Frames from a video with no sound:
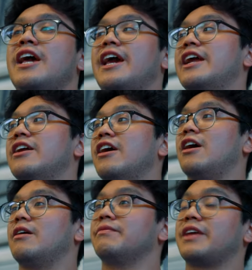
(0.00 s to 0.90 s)
And
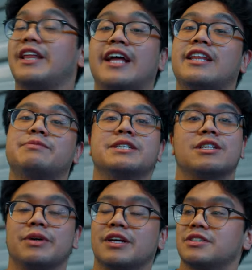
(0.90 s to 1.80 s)
um, yeah, that, that's
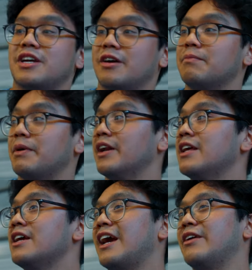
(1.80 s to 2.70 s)
basically the way it goes down. But
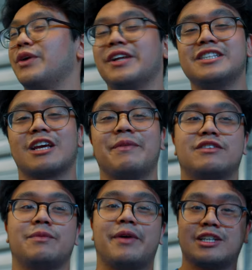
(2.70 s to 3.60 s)
yeah, real easy
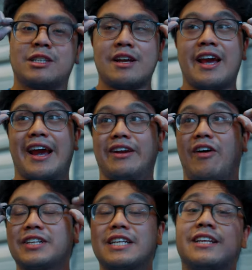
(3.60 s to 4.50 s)
commands for bench. And
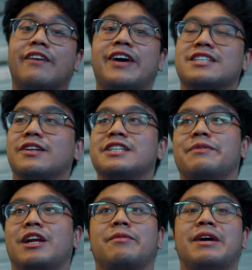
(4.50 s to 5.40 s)
honestly, Delve has the least
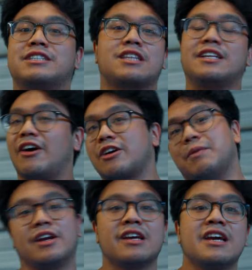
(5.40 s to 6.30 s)
command on commands, just the down
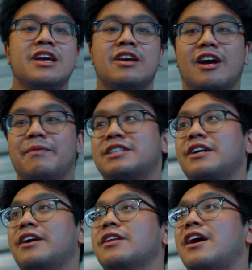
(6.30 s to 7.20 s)
command. You got to make sure
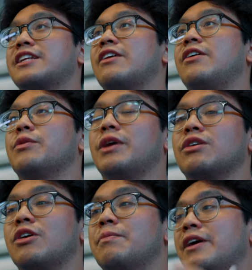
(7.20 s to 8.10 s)
you're locked out all the way
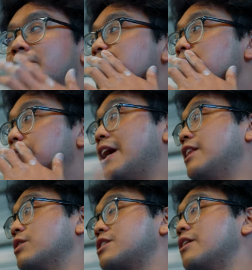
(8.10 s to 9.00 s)
through. But, but yeah,
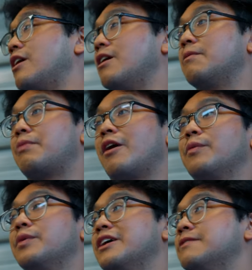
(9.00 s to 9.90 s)
those are uh,
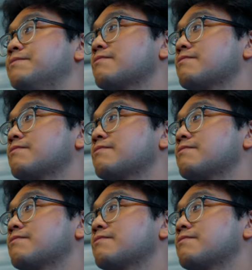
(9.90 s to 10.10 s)
probably